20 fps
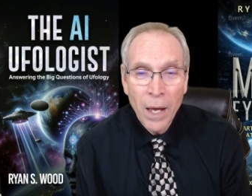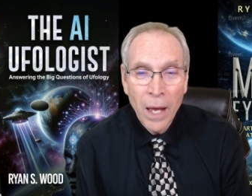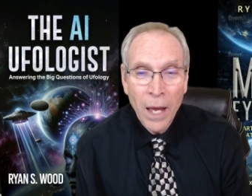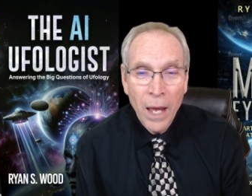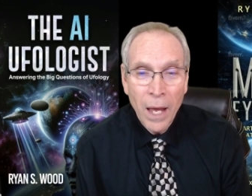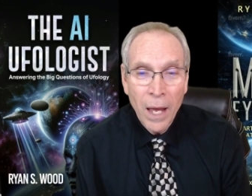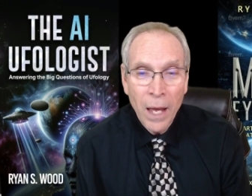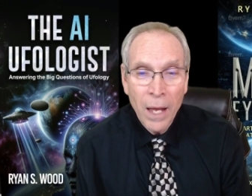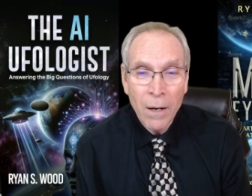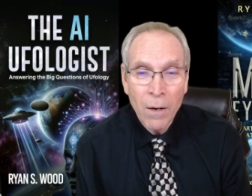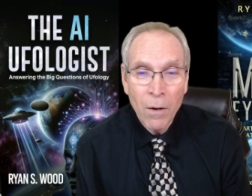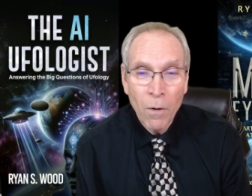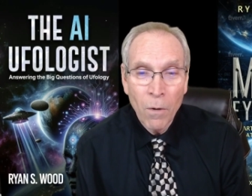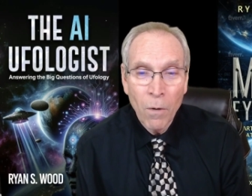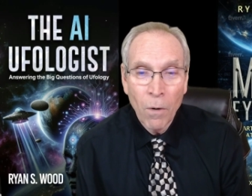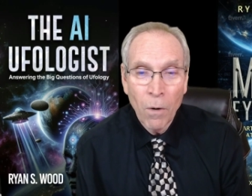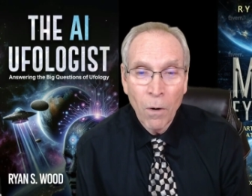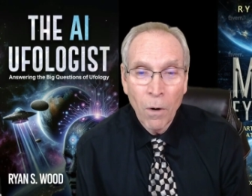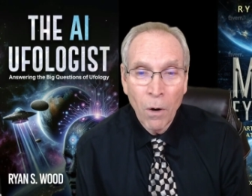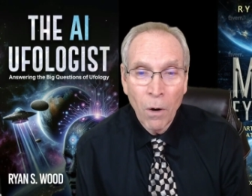and
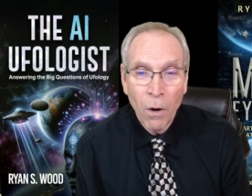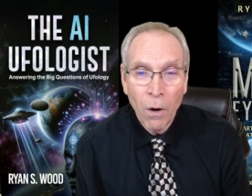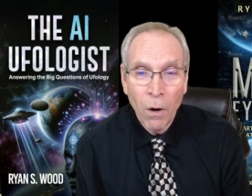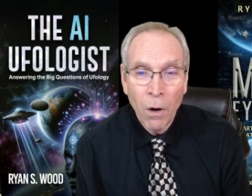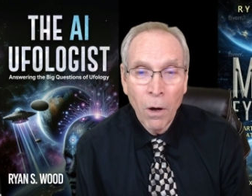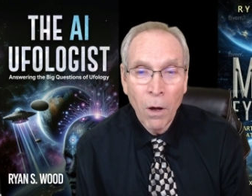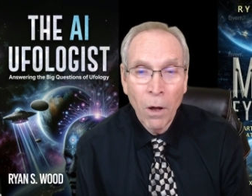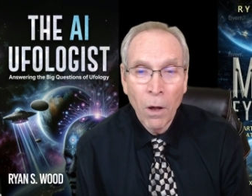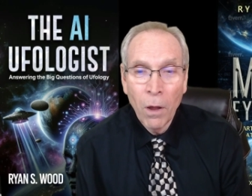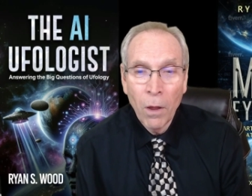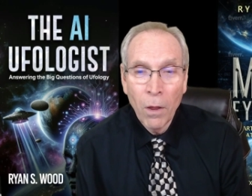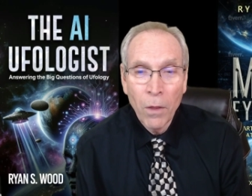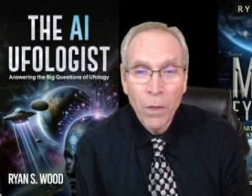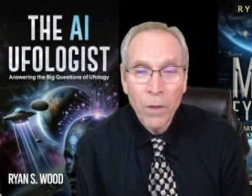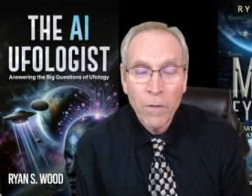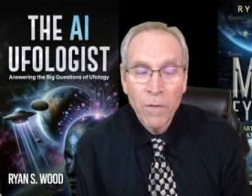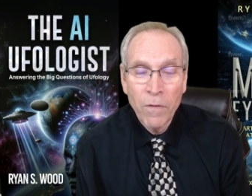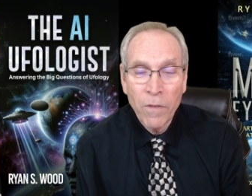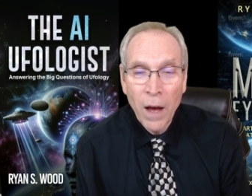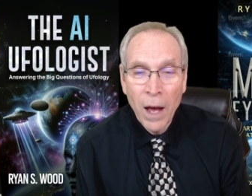all the
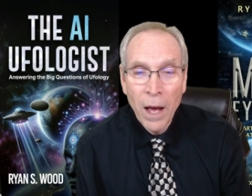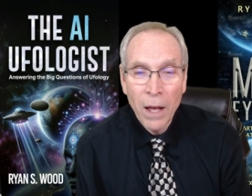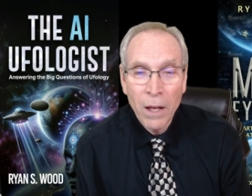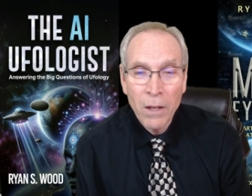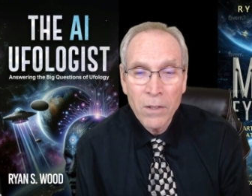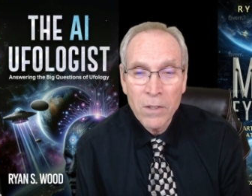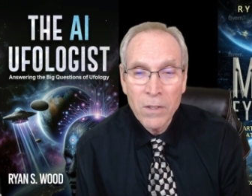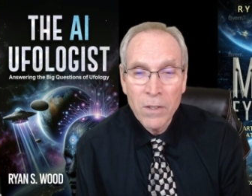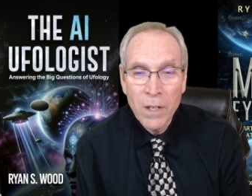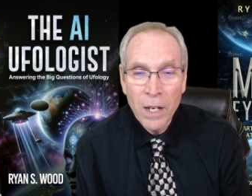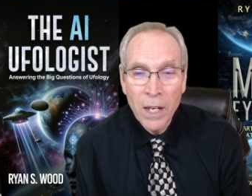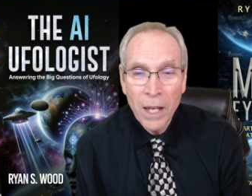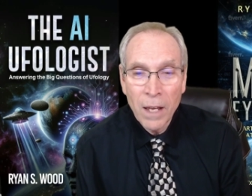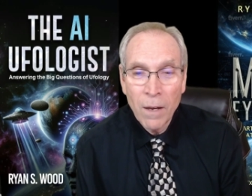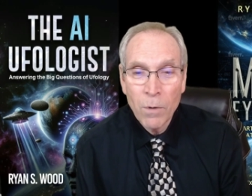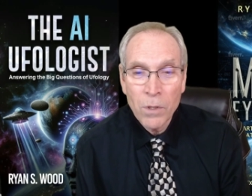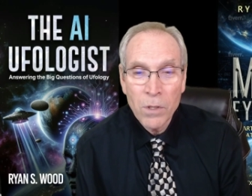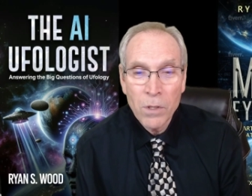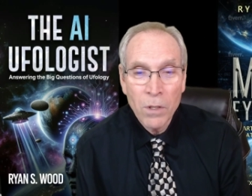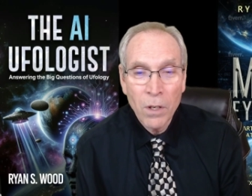files that he
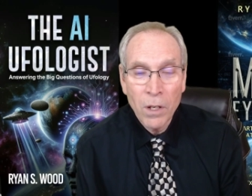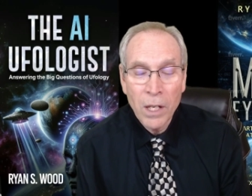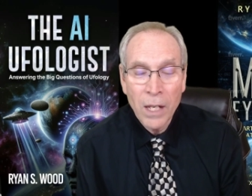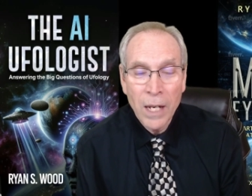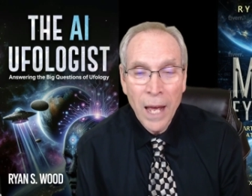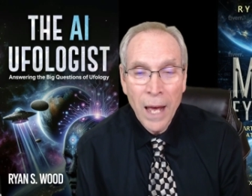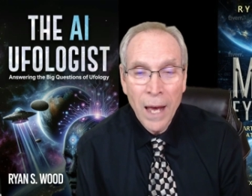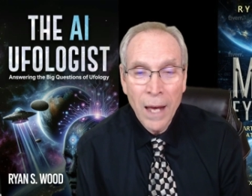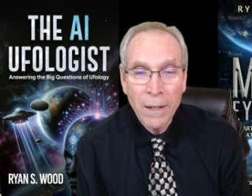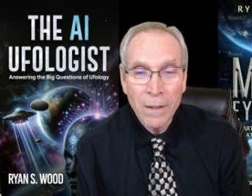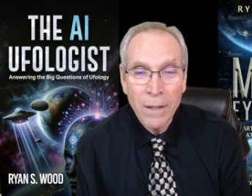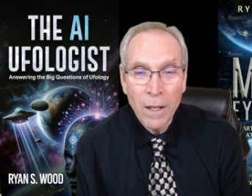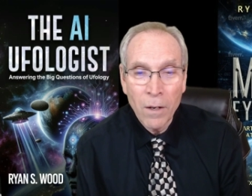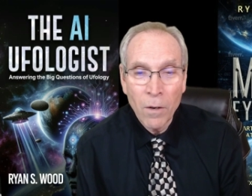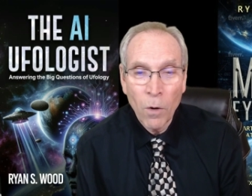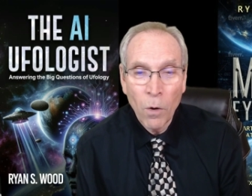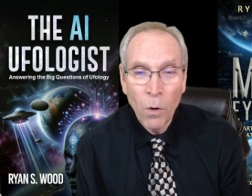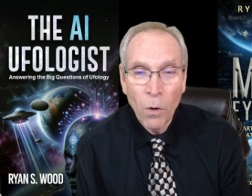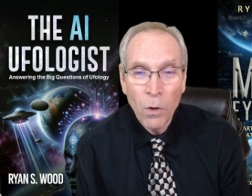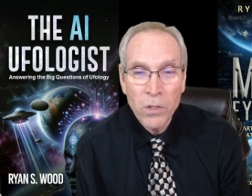was looking at, that
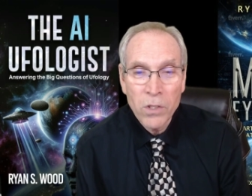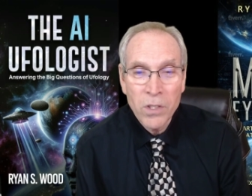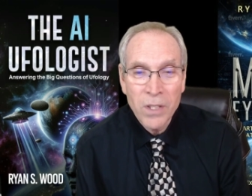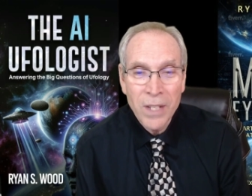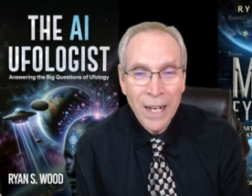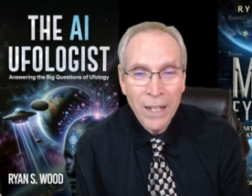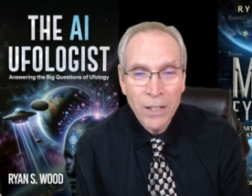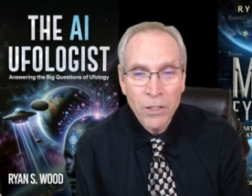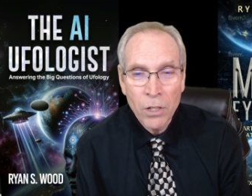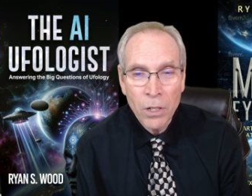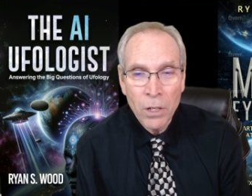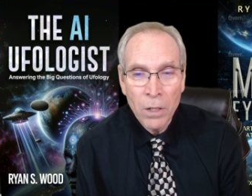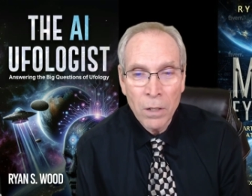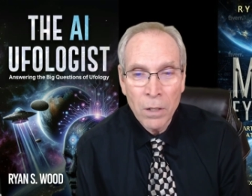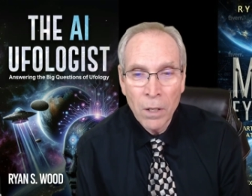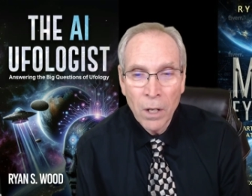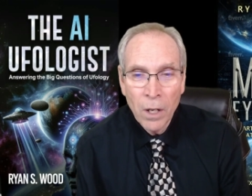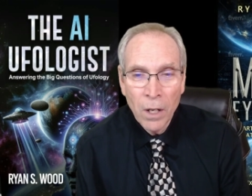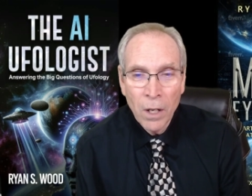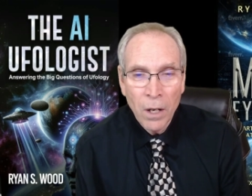whole section
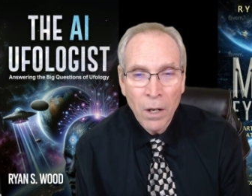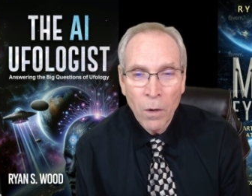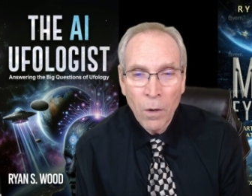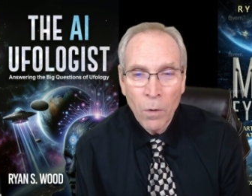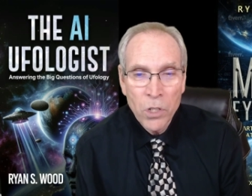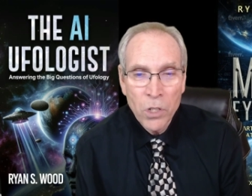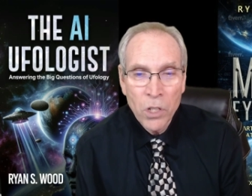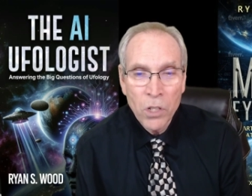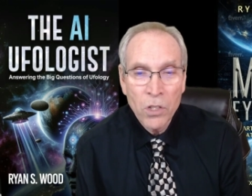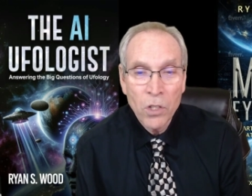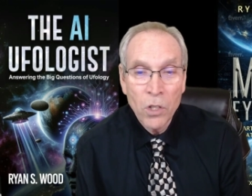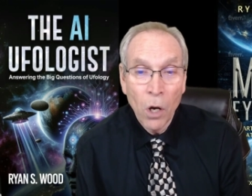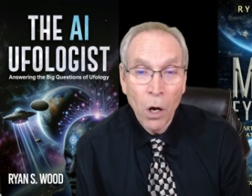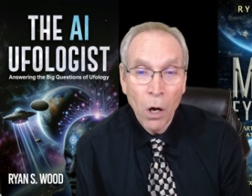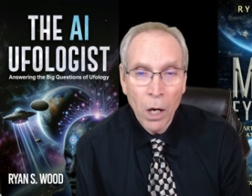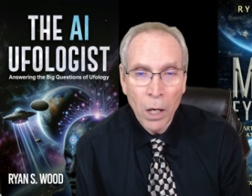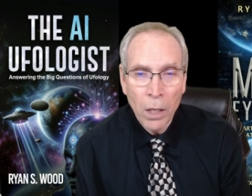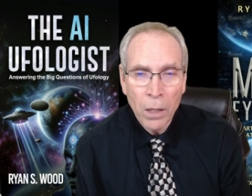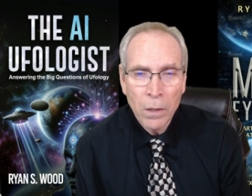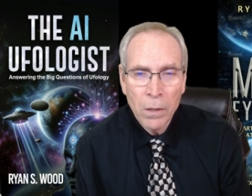was just
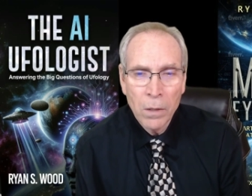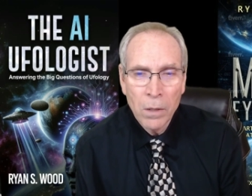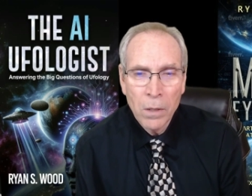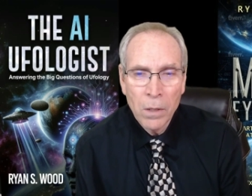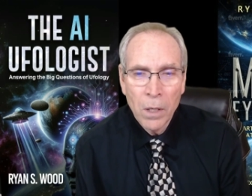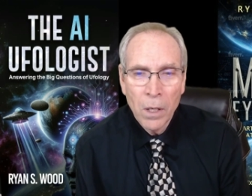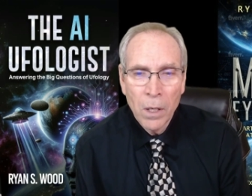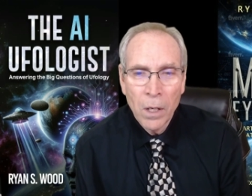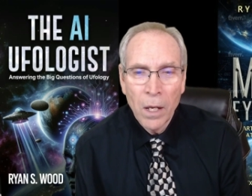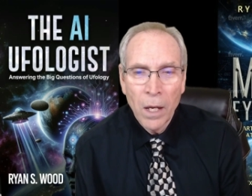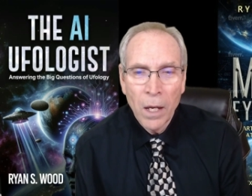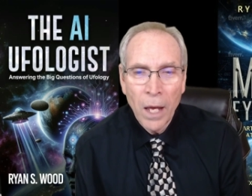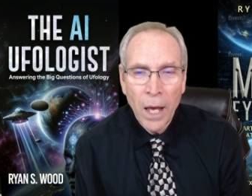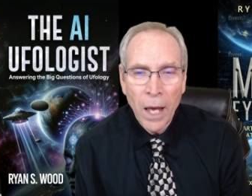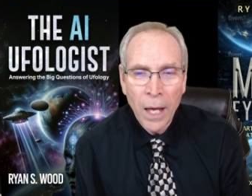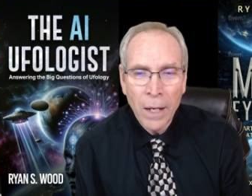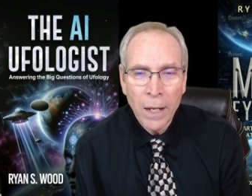gone. And